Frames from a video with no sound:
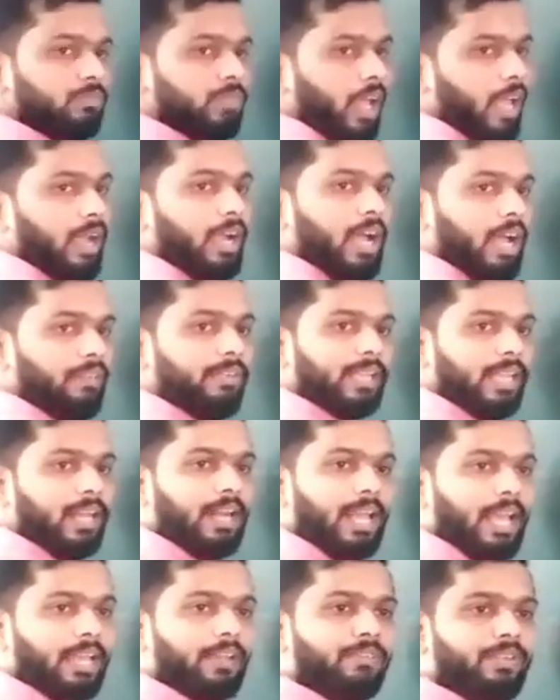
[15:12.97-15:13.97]
I am having a
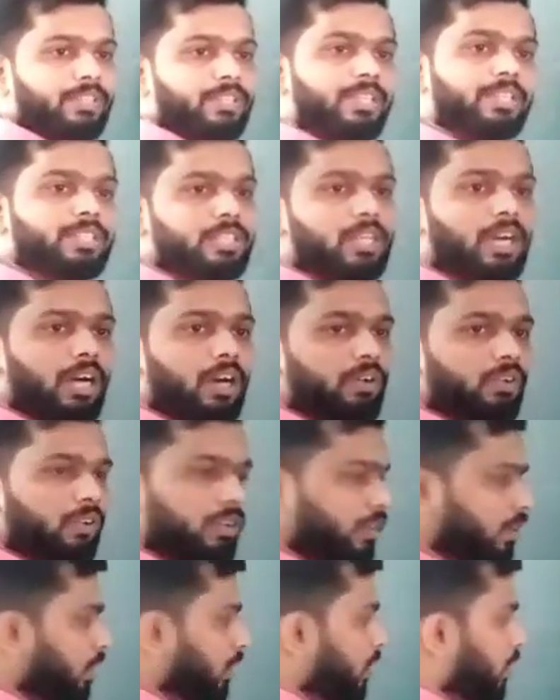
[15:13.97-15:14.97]
line which is
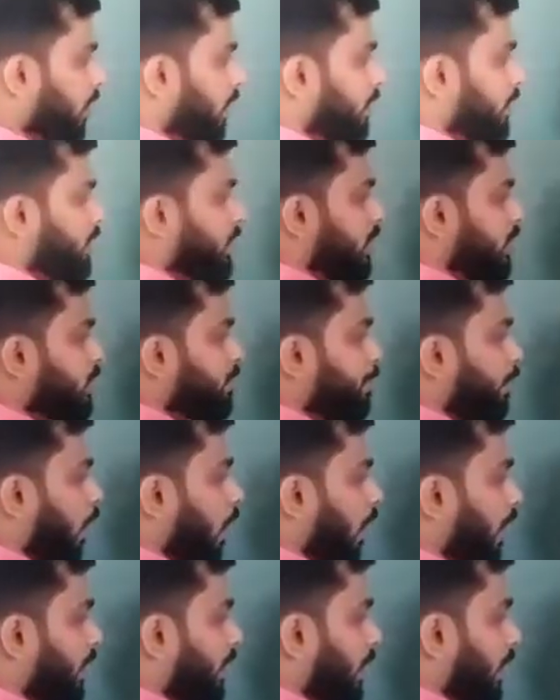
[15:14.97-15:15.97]
curved. This is
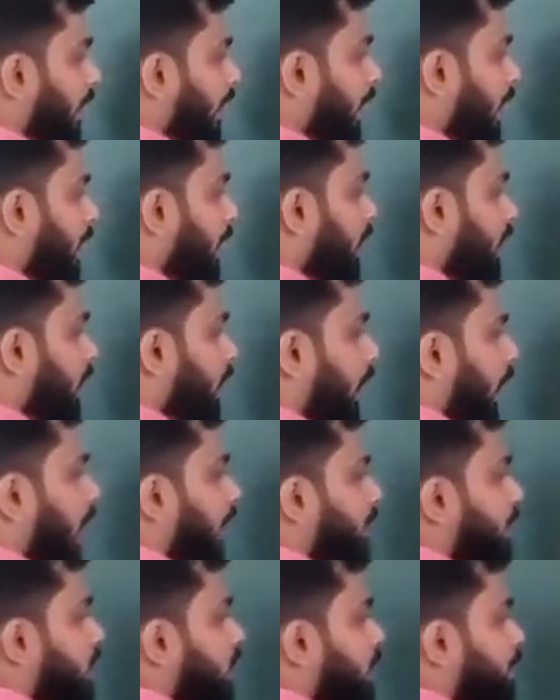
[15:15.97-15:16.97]
point A
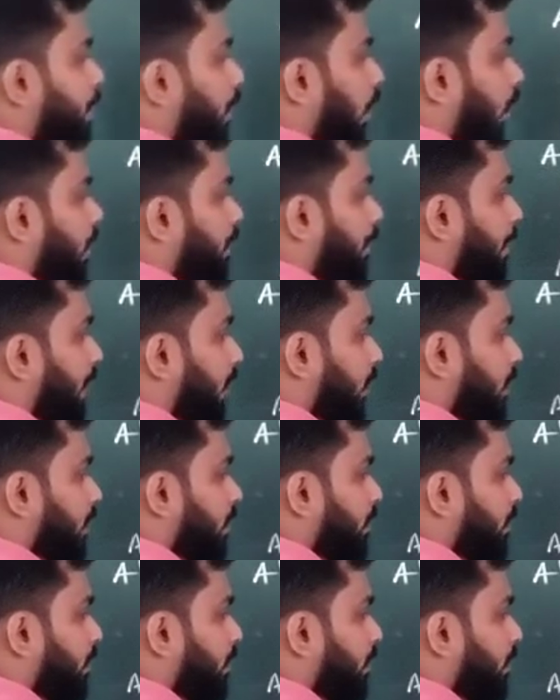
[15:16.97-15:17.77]
and this is point B.